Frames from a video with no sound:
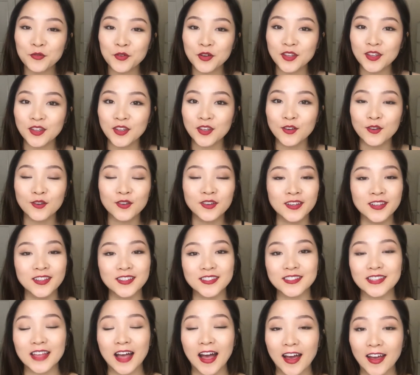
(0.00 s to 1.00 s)
for you
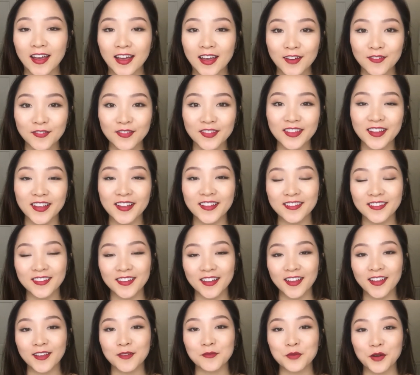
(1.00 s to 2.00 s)
because I have
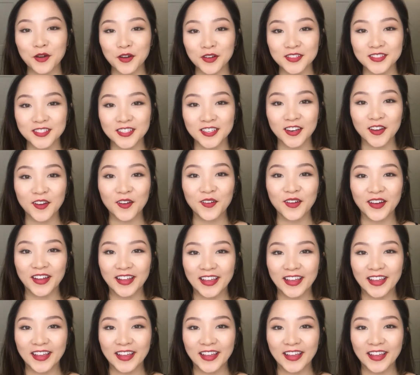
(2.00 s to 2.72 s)
nothing personal